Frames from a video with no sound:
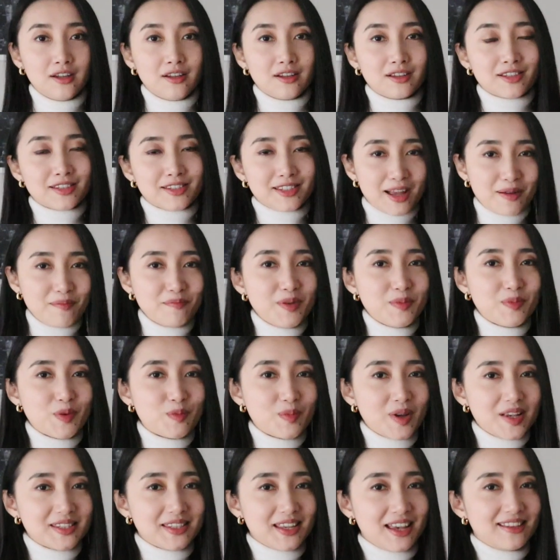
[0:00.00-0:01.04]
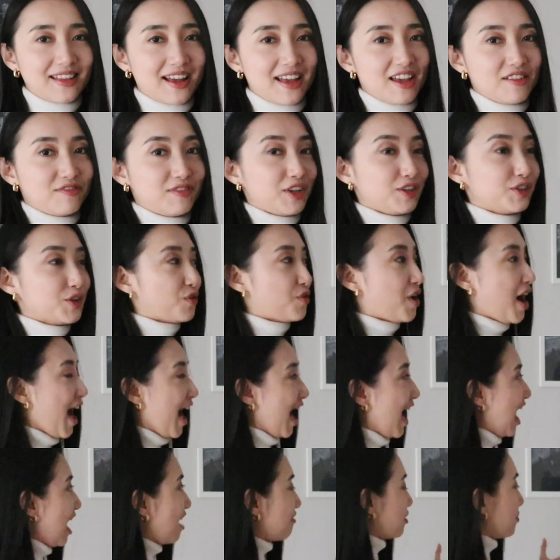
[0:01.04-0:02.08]
Some people may say that if they don't
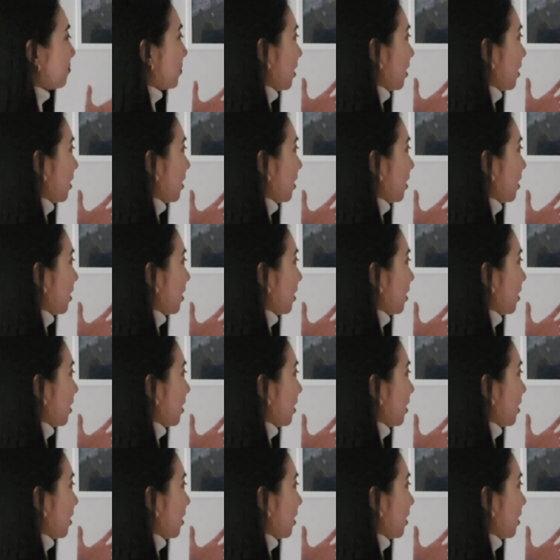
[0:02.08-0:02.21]
have a